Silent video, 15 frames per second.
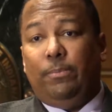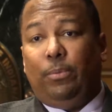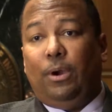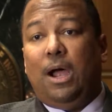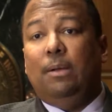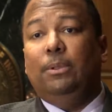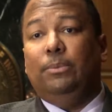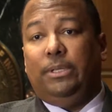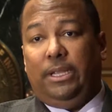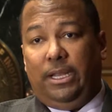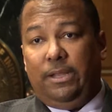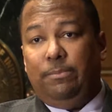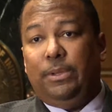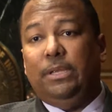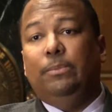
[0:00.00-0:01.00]
problem
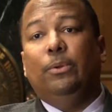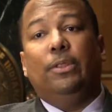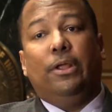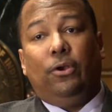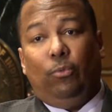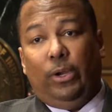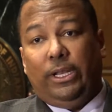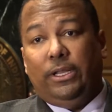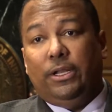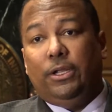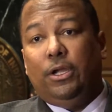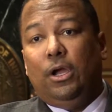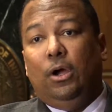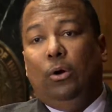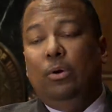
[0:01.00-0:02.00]
getting people that are ready to
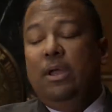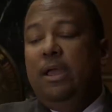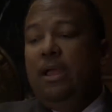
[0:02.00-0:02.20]
go.